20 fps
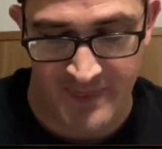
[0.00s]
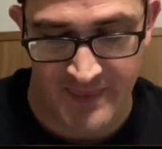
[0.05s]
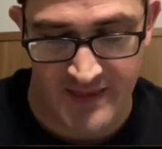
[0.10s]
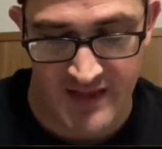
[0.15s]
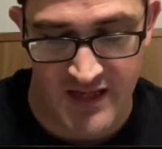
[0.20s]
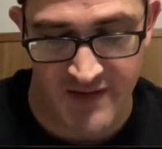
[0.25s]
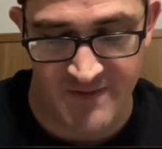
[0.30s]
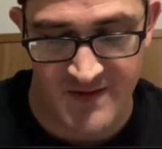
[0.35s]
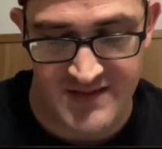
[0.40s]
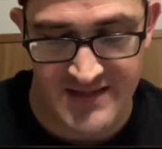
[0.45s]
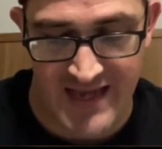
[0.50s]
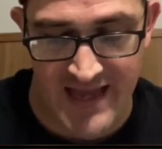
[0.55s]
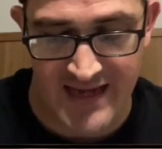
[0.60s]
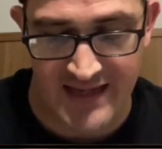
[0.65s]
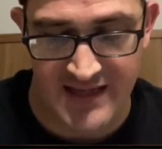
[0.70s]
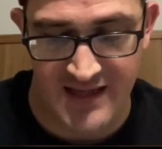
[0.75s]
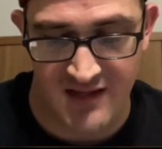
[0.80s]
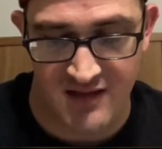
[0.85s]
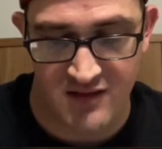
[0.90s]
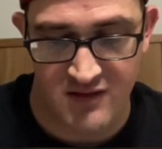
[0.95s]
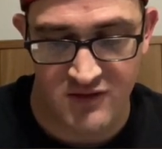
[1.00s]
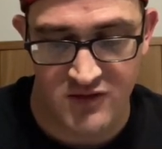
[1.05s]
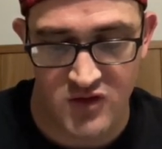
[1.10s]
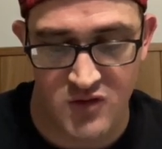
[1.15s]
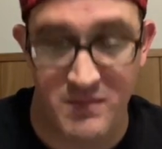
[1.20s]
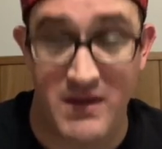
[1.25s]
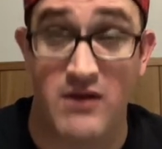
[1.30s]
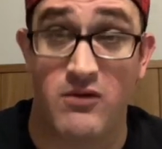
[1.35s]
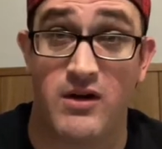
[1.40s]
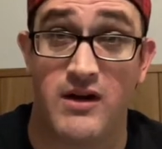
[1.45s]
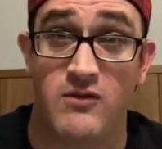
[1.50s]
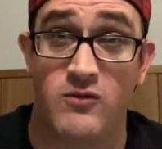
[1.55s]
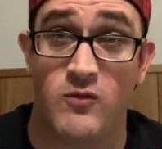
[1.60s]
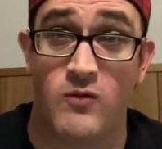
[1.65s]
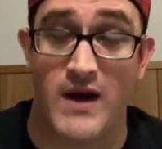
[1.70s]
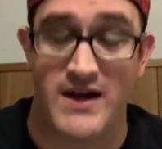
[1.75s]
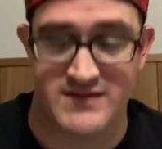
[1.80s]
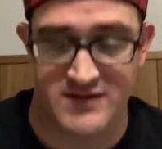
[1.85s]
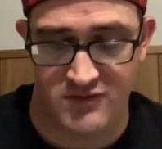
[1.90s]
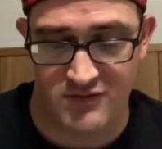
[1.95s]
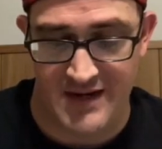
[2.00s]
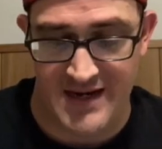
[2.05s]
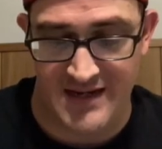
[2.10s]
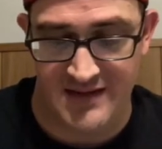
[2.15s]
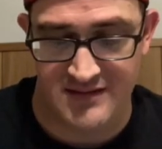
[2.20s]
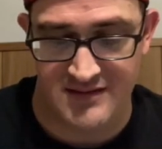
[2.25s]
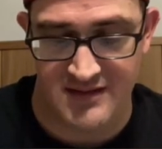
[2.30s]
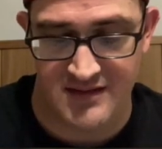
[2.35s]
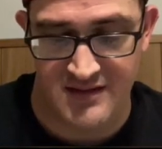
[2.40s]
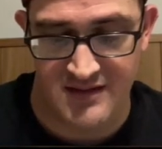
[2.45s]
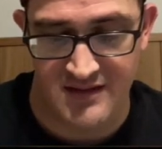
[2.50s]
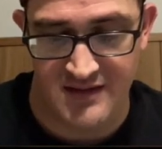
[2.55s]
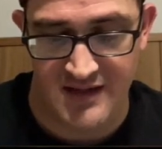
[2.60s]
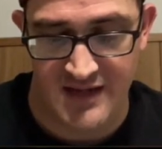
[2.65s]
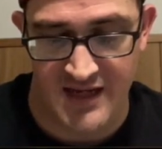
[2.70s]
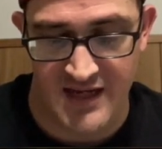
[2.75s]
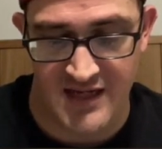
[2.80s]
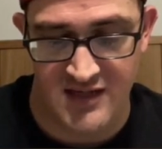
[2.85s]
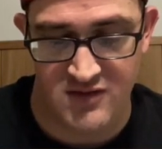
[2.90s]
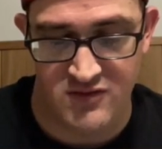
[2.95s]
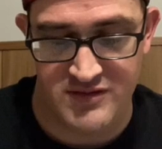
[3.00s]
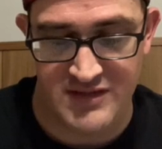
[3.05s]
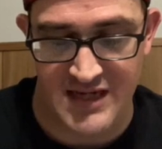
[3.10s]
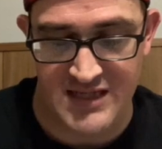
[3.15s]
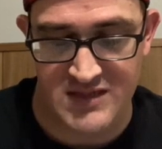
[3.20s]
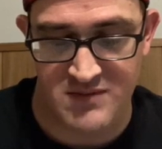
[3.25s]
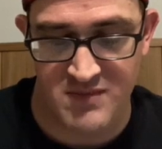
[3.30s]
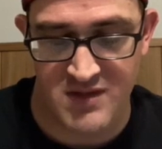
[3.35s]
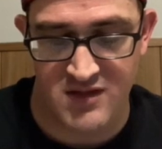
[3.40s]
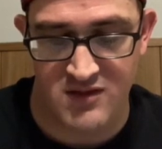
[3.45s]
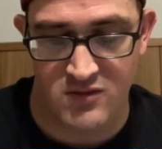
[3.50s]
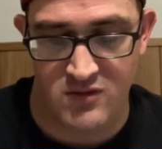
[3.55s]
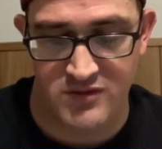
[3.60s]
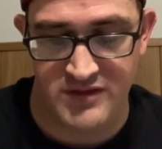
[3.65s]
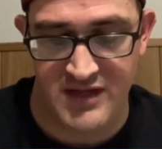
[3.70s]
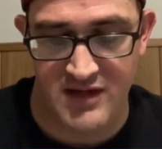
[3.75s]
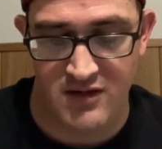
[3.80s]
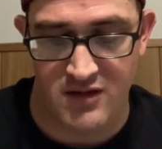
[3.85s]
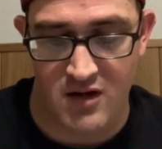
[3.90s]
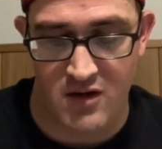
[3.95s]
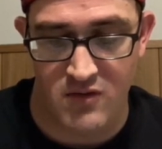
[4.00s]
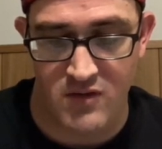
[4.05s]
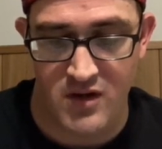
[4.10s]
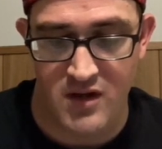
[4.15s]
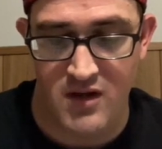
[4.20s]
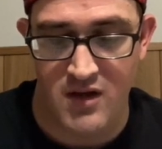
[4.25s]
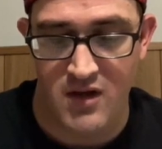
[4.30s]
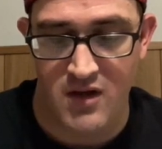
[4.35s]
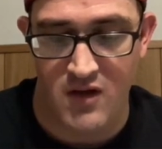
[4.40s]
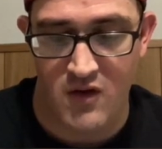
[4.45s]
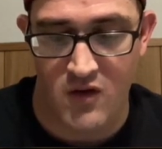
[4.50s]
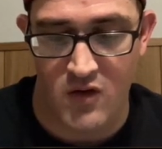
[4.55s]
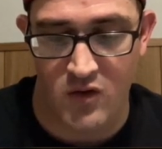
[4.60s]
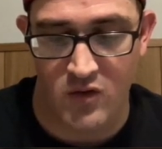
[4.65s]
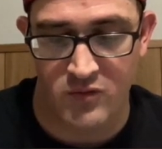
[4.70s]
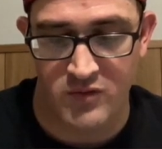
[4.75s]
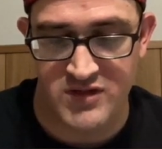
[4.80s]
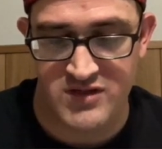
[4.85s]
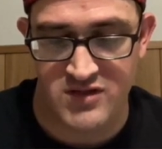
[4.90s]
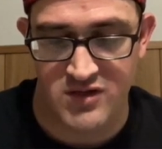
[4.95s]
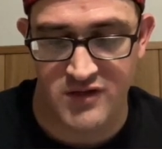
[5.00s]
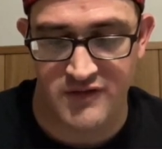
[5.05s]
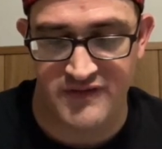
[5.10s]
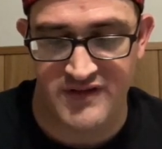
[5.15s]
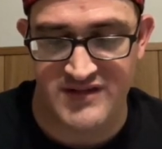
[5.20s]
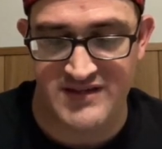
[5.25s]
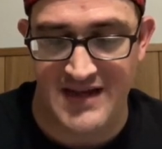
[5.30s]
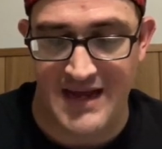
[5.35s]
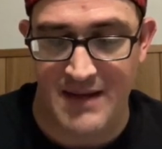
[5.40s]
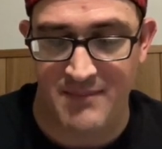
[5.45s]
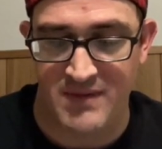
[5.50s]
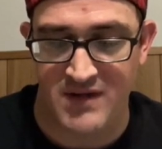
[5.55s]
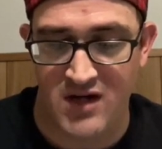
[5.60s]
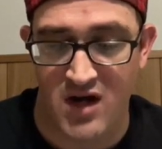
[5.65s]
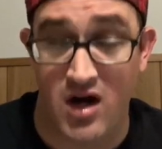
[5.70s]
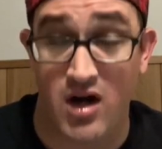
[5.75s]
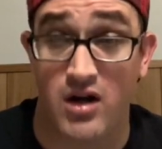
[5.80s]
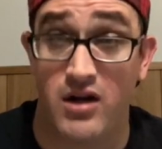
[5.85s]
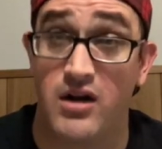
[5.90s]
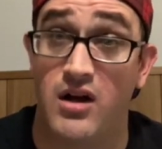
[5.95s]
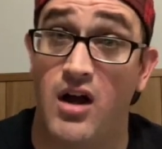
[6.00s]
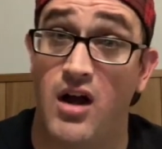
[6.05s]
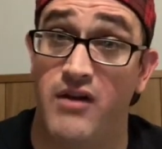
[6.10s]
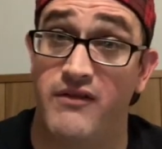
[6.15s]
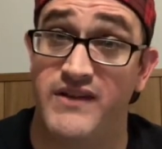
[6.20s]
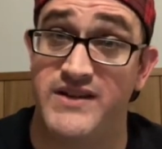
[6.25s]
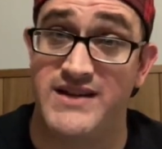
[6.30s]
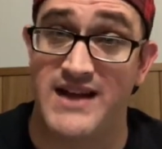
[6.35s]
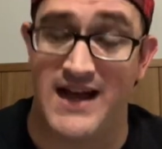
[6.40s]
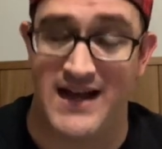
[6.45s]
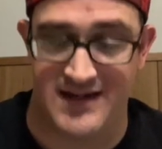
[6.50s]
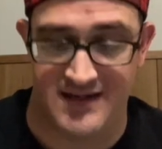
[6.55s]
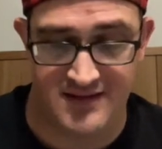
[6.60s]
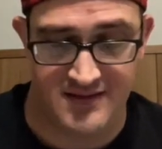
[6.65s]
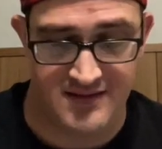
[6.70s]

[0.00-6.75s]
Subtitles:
If attacking, you may resurrect a New Testament gold hero or reserve the top card of a deck.